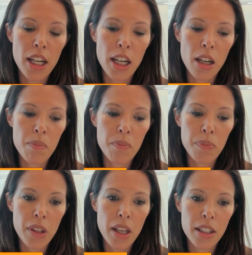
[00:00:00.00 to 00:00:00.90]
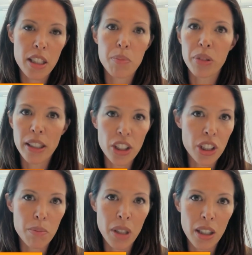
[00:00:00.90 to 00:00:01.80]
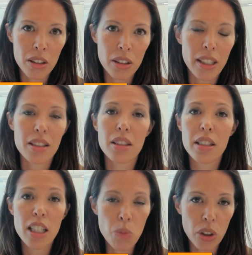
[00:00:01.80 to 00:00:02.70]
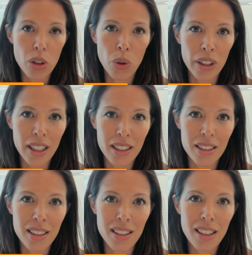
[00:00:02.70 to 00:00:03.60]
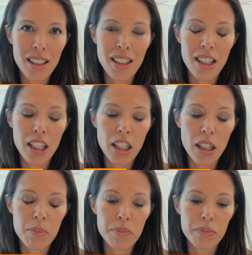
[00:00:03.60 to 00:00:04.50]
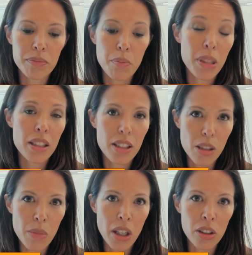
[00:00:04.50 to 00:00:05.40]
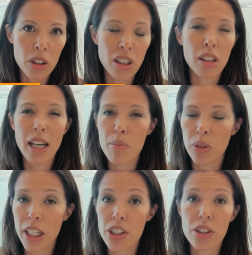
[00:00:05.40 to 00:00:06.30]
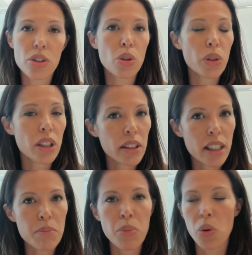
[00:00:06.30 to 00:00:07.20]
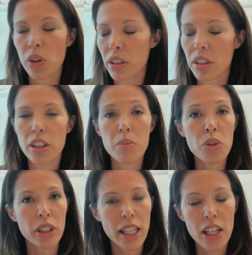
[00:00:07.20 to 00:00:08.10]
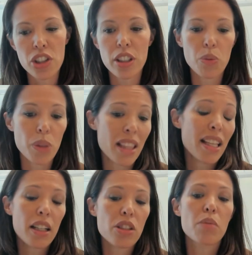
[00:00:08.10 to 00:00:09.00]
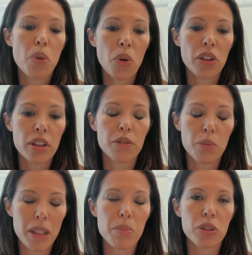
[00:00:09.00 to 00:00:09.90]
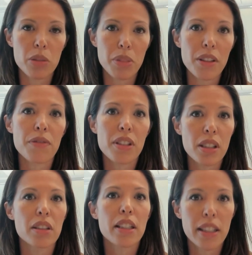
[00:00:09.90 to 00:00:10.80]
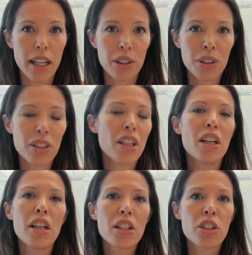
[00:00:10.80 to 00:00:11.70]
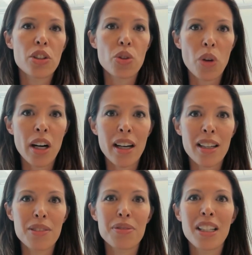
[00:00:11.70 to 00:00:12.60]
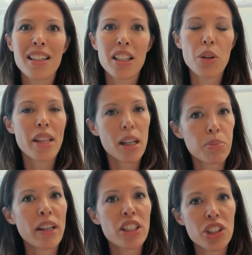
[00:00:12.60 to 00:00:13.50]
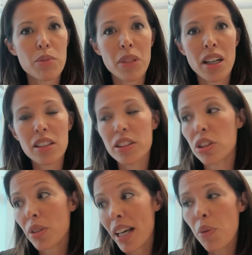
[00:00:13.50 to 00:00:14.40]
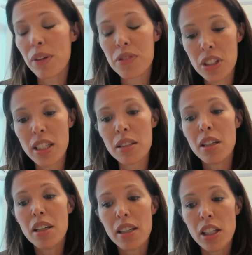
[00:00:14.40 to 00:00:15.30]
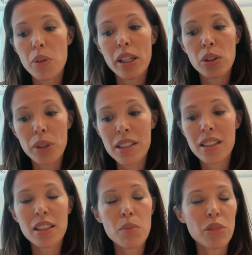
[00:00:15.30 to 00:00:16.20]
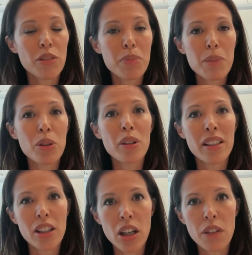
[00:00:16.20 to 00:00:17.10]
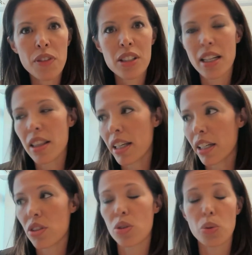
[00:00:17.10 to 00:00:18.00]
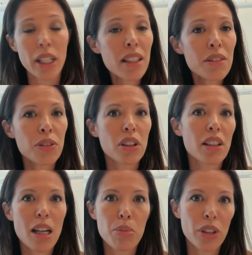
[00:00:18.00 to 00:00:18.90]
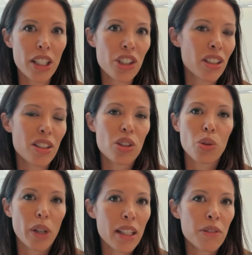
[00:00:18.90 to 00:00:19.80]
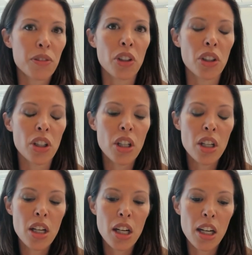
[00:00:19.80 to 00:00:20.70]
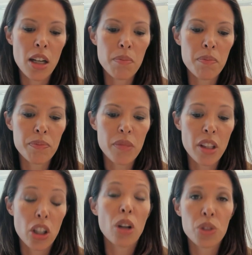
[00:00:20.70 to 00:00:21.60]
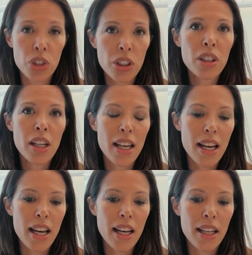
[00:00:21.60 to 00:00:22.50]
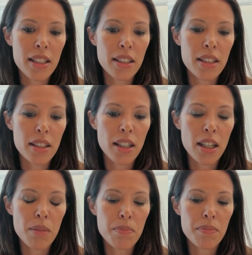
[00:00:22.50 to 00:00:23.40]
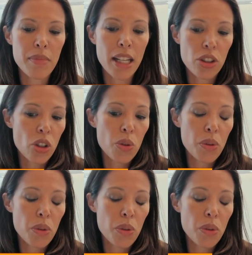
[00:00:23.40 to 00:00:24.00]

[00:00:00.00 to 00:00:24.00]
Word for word: um, it's an apprenticeship model it's a teamwork oriented um, business model, collaboration is critically important, communication, and we think it's important for people to be physically together to drive, yeah. you know, apprenticeship model. And so, yeah, we've seen you know increasing number of people in the office. I think it's great for collaboration. It's great for um, the culture, and um, and so